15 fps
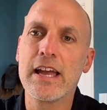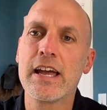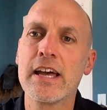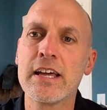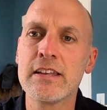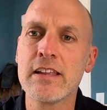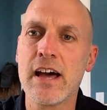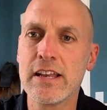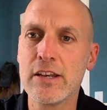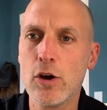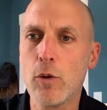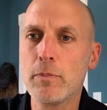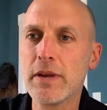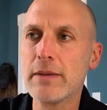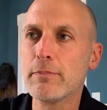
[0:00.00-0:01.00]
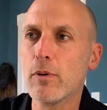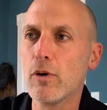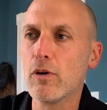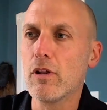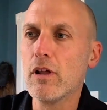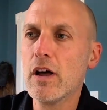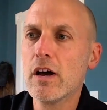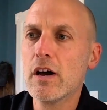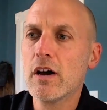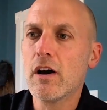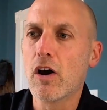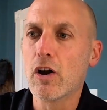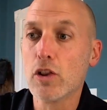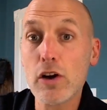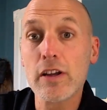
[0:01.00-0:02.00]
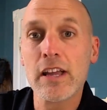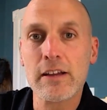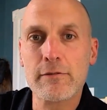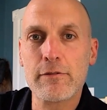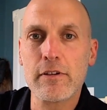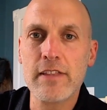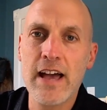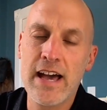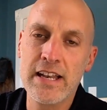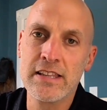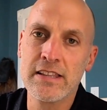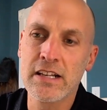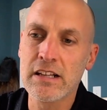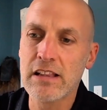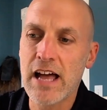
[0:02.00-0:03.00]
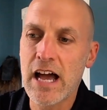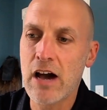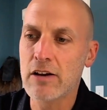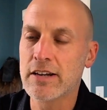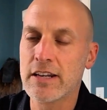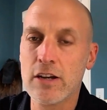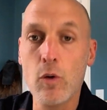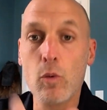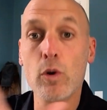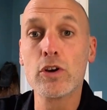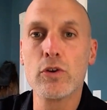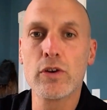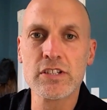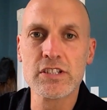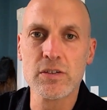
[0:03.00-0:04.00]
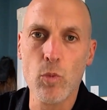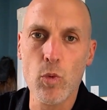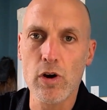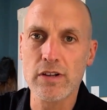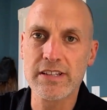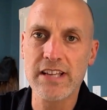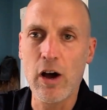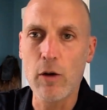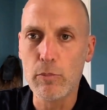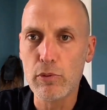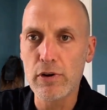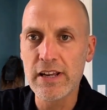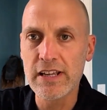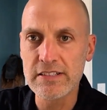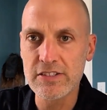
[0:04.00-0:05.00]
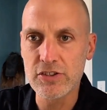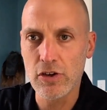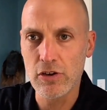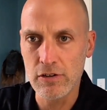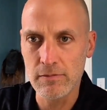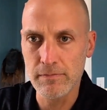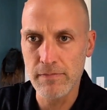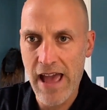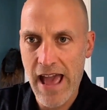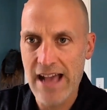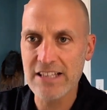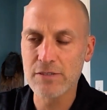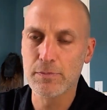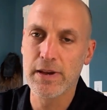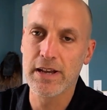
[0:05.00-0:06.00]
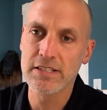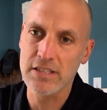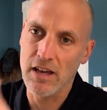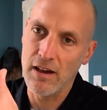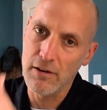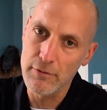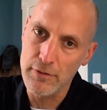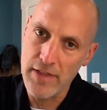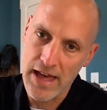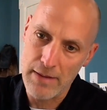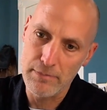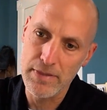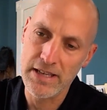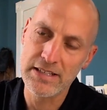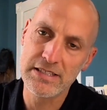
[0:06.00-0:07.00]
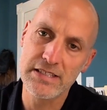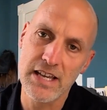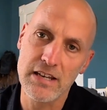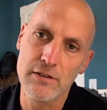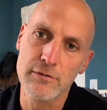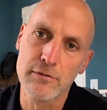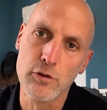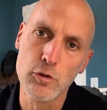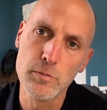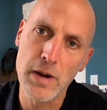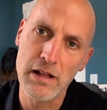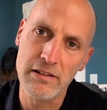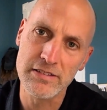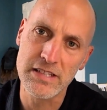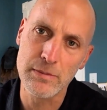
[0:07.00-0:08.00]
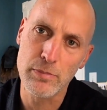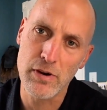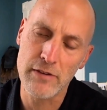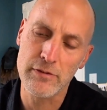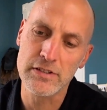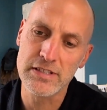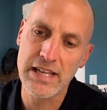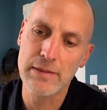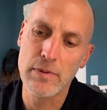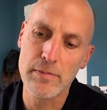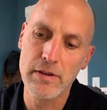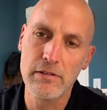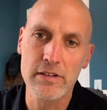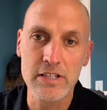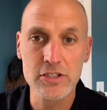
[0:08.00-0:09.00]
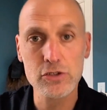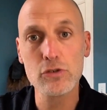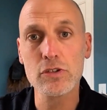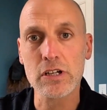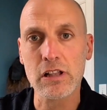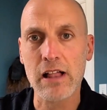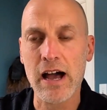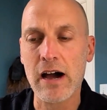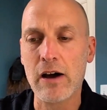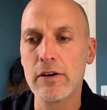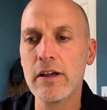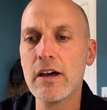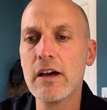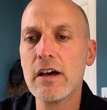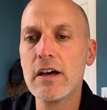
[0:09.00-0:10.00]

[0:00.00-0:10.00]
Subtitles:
And I know people are looking for that in the cloud, and I know we're doing some work to help bring certain aspects of that big set of group policy preference capabilities to the cloud.